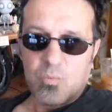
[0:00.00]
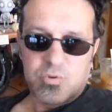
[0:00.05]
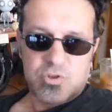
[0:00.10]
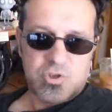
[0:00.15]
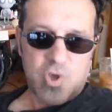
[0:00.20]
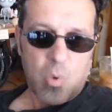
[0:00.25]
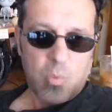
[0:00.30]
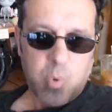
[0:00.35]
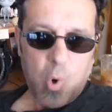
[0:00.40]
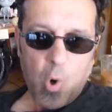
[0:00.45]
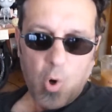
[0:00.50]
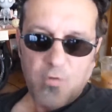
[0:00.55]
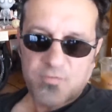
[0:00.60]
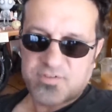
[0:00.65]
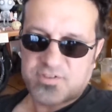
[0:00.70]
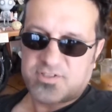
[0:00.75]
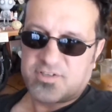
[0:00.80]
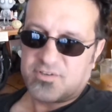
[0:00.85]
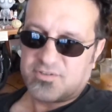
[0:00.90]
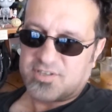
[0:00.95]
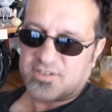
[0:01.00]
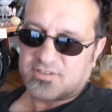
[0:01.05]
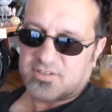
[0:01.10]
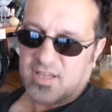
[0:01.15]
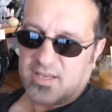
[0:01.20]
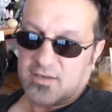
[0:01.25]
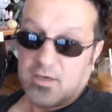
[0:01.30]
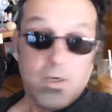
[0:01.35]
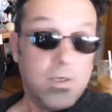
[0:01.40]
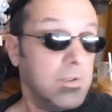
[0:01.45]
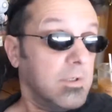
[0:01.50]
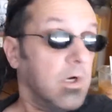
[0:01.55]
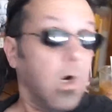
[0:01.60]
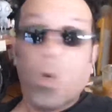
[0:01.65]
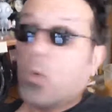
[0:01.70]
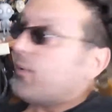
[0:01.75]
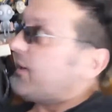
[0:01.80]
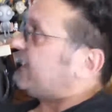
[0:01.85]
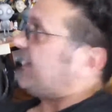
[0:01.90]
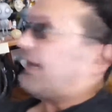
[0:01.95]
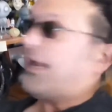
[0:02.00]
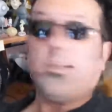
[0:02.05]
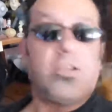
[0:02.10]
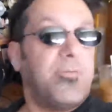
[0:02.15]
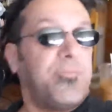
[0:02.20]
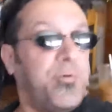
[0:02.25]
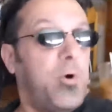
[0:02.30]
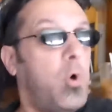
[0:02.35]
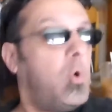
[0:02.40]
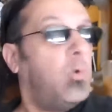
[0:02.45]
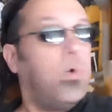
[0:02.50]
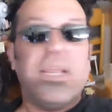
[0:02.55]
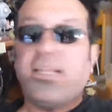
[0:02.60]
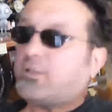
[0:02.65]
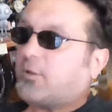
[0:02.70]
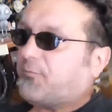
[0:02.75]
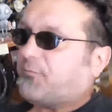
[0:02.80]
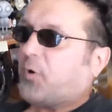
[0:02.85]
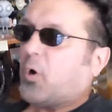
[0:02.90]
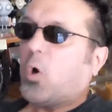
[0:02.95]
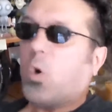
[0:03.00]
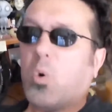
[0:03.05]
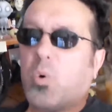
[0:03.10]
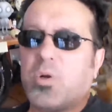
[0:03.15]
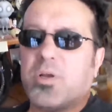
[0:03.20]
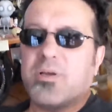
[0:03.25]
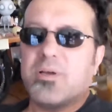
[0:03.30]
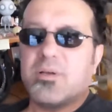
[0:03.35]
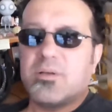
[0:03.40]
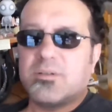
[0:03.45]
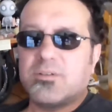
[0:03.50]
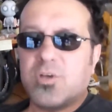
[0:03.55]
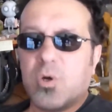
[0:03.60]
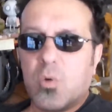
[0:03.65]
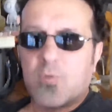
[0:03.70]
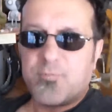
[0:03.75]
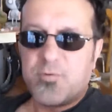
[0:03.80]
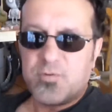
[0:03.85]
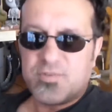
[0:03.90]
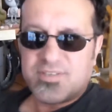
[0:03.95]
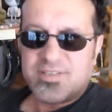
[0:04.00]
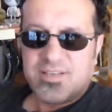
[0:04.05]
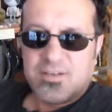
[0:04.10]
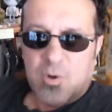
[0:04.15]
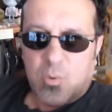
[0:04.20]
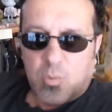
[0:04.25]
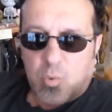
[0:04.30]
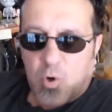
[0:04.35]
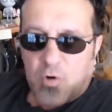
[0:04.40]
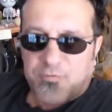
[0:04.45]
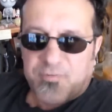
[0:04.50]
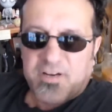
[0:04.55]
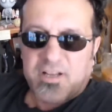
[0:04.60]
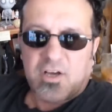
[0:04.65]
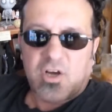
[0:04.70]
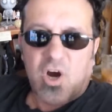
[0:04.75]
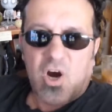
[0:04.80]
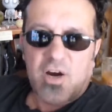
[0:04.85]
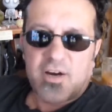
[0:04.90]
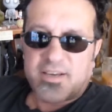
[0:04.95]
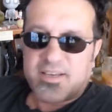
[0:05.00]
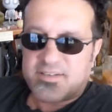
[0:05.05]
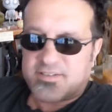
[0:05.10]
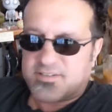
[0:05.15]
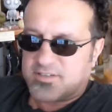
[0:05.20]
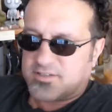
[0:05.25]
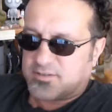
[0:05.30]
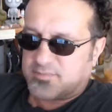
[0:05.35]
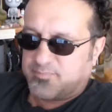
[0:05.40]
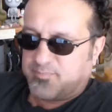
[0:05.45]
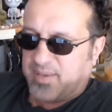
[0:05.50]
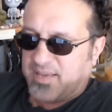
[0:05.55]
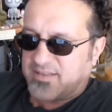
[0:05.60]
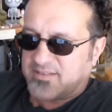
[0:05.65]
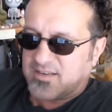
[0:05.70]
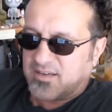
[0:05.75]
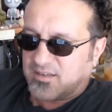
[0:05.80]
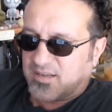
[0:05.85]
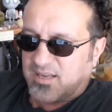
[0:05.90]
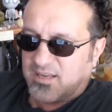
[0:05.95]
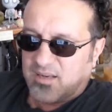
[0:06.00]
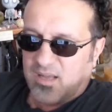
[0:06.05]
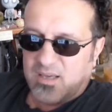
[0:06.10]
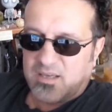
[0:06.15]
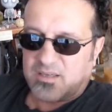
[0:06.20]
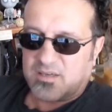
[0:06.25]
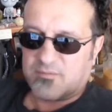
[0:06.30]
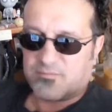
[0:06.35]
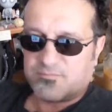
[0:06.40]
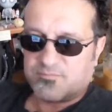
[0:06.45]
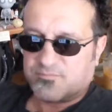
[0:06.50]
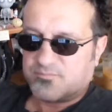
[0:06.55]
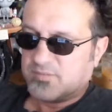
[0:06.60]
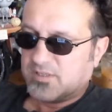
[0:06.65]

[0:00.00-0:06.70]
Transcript: So wolves, they're just like, hurry, eat the food, eat the food. No, if you've seen a wolf at a carcass, it's basically like a,